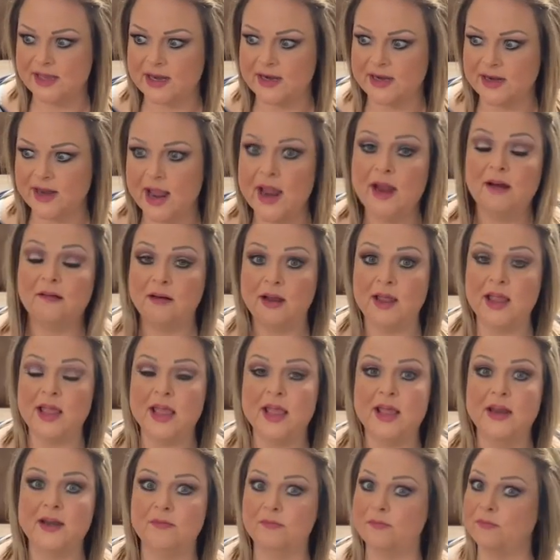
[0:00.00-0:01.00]
An
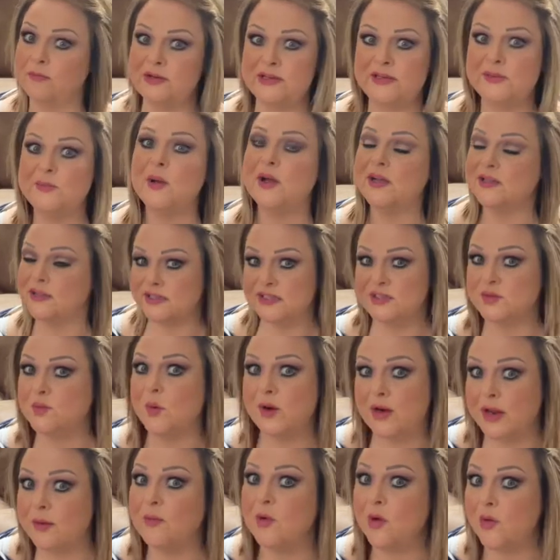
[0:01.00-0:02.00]
airhead response is
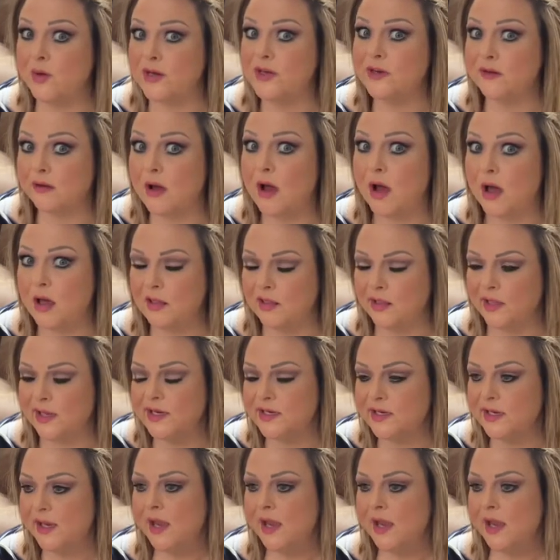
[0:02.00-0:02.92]
what I'm going to call it.